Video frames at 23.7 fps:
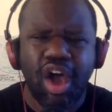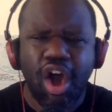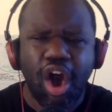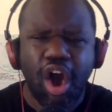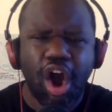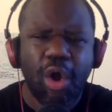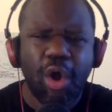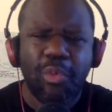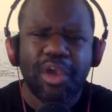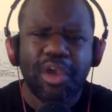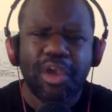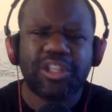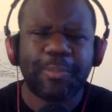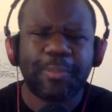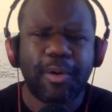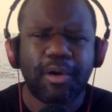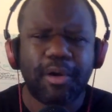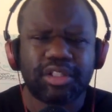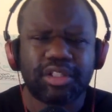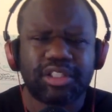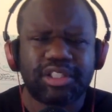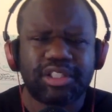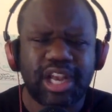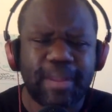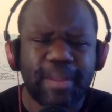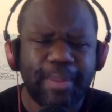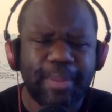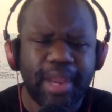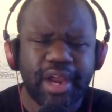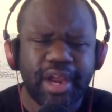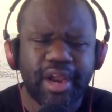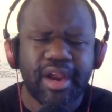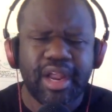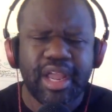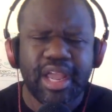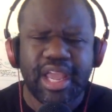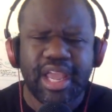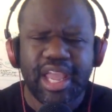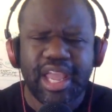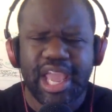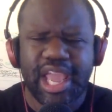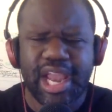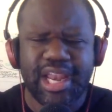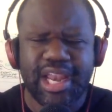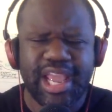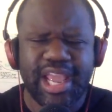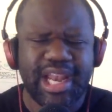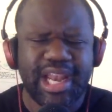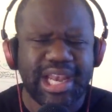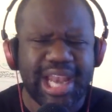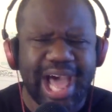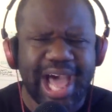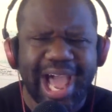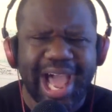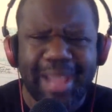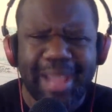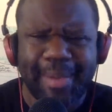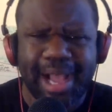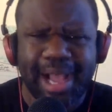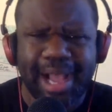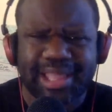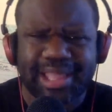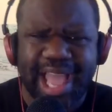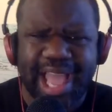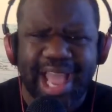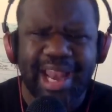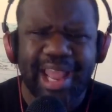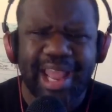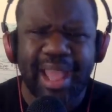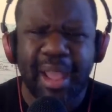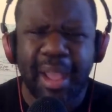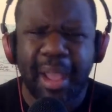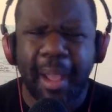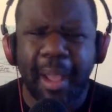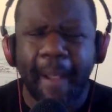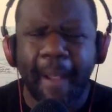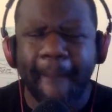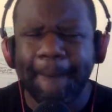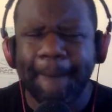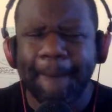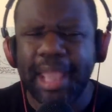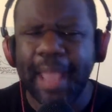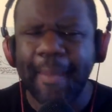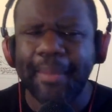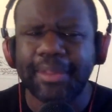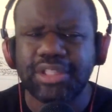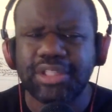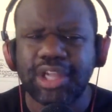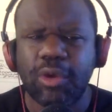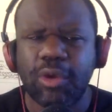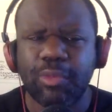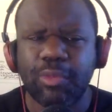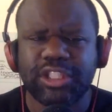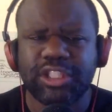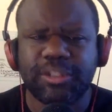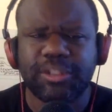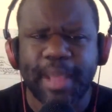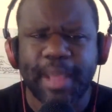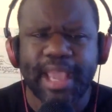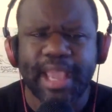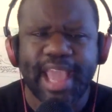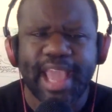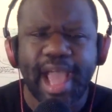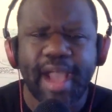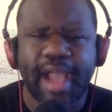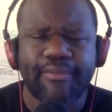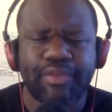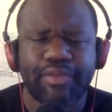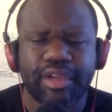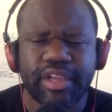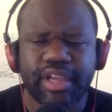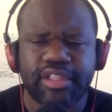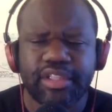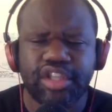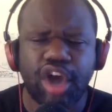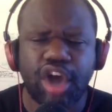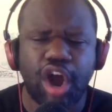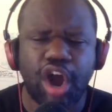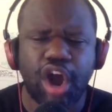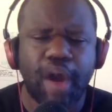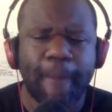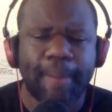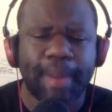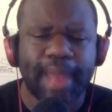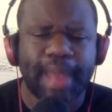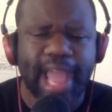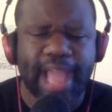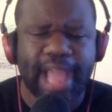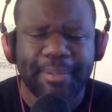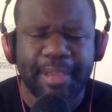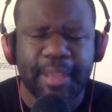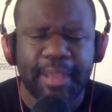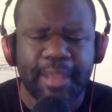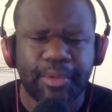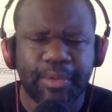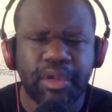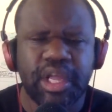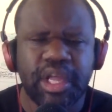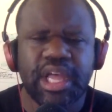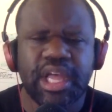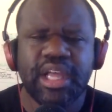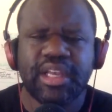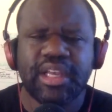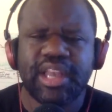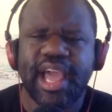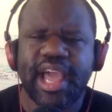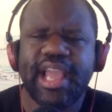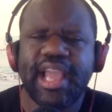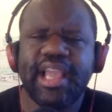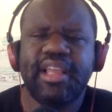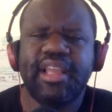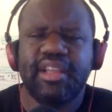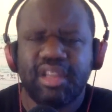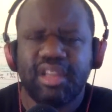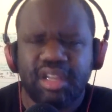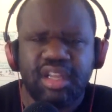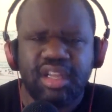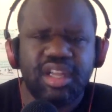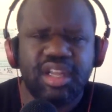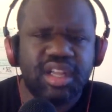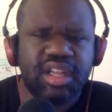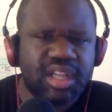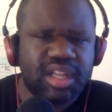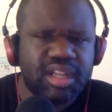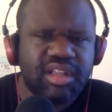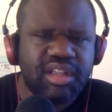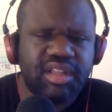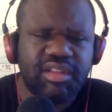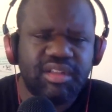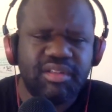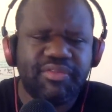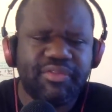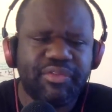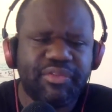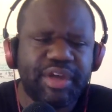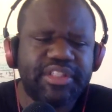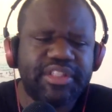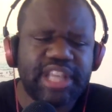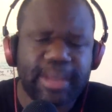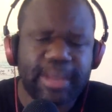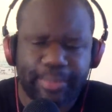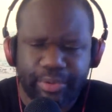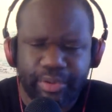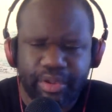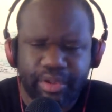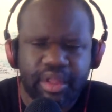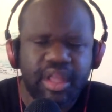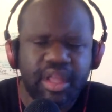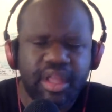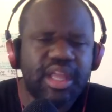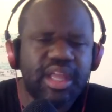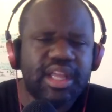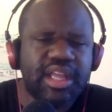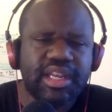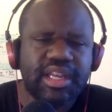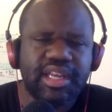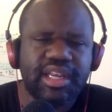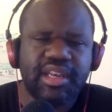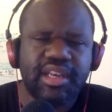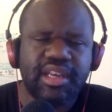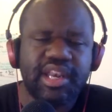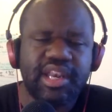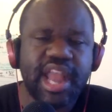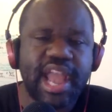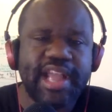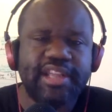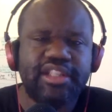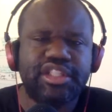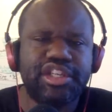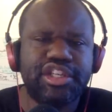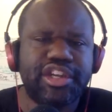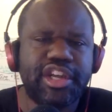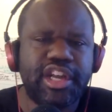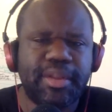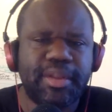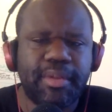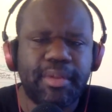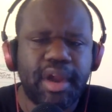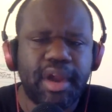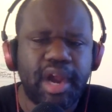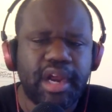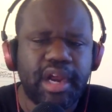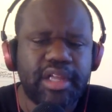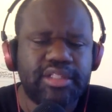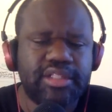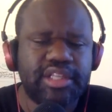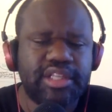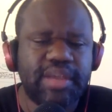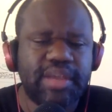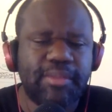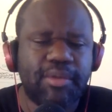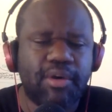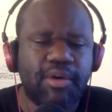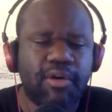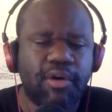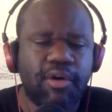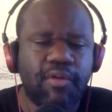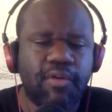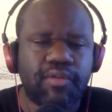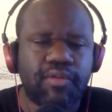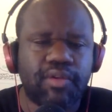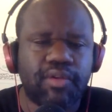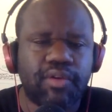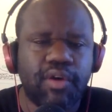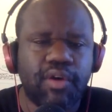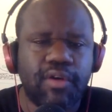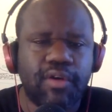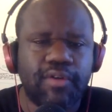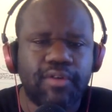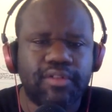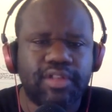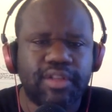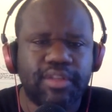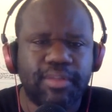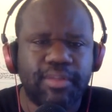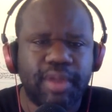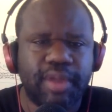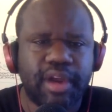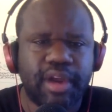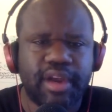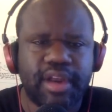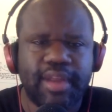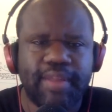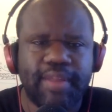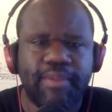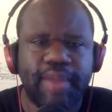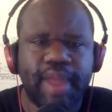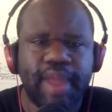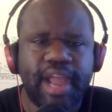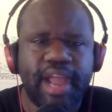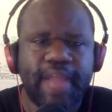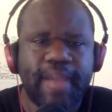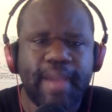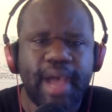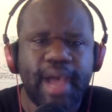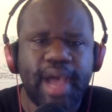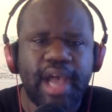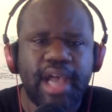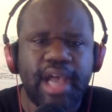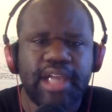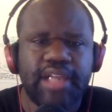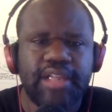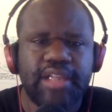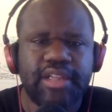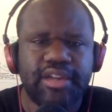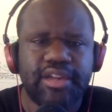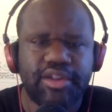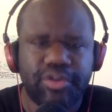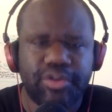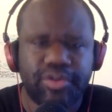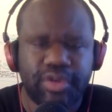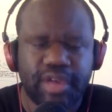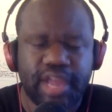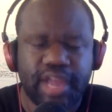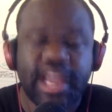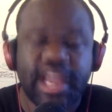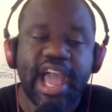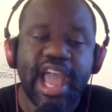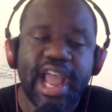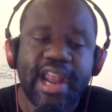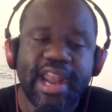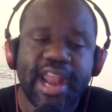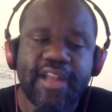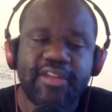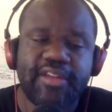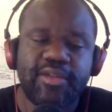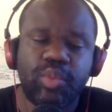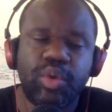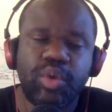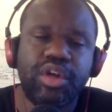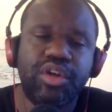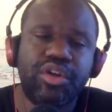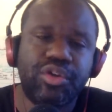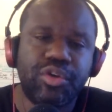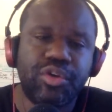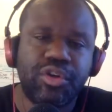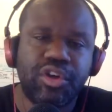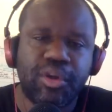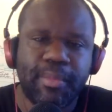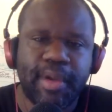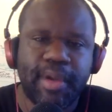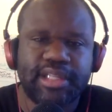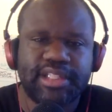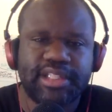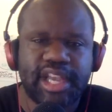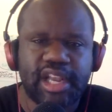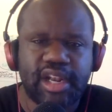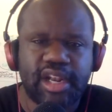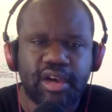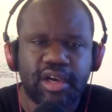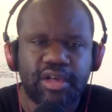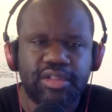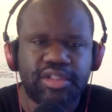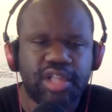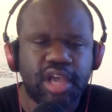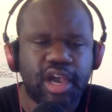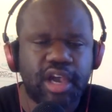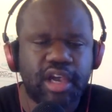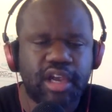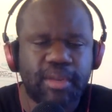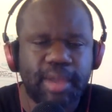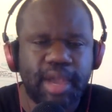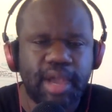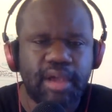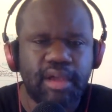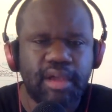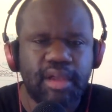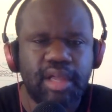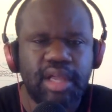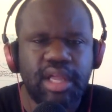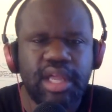Are we supposed to sit up here and, and lie about that? People don't respect Africans or black people. Like, for example, Nigerian Americans come over over to America and they brag about how good they're doing. Like I had that one dude on my channel I was talking about.